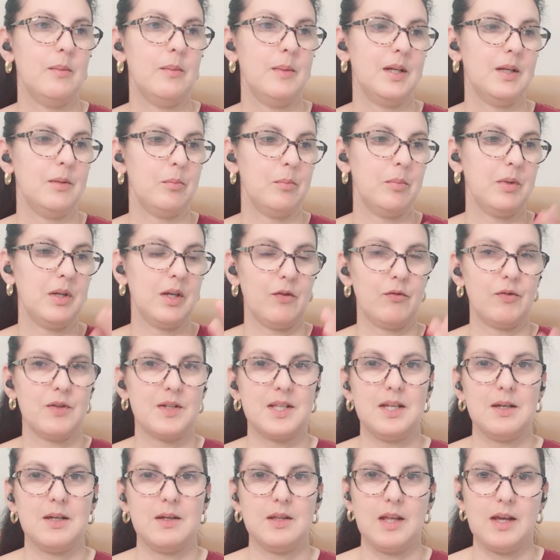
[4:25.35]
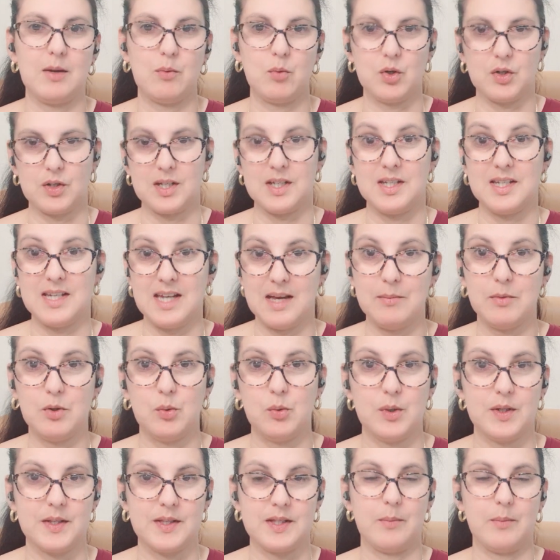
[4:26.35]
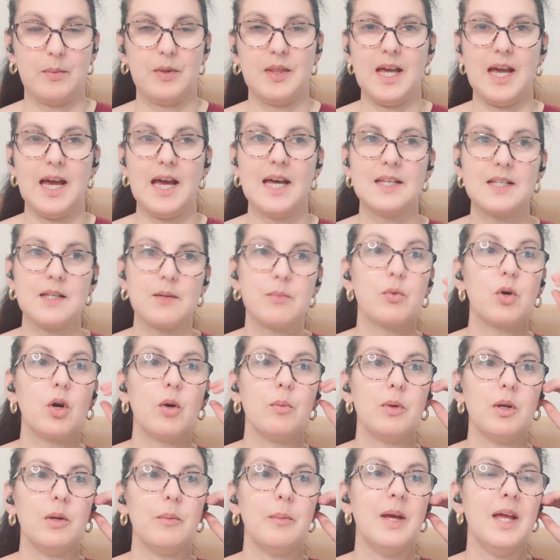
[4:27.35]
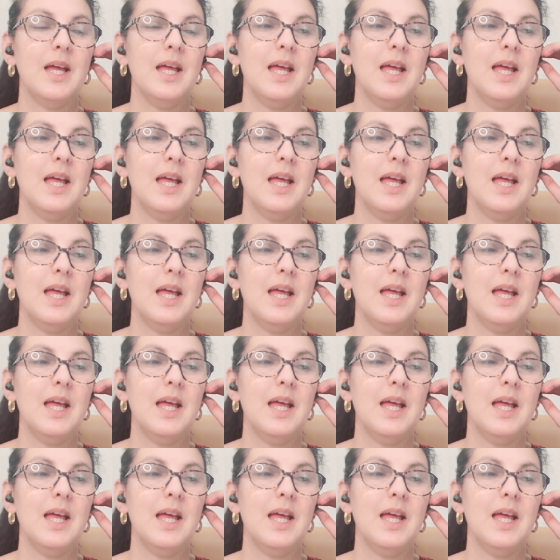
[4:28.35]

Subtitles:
And obviously they want to demo on someone that has a problem.